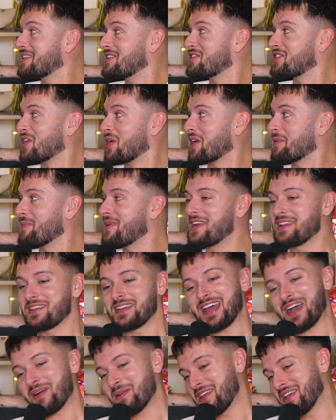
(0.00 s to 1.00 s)
Yeah. Do you know what I mean?
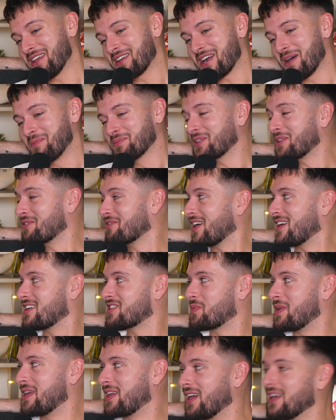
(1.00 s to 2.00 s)
Now he can come to the race
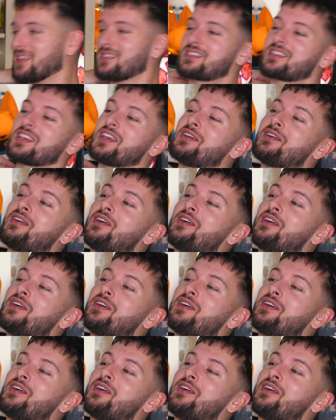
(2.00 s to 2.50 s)
weekends,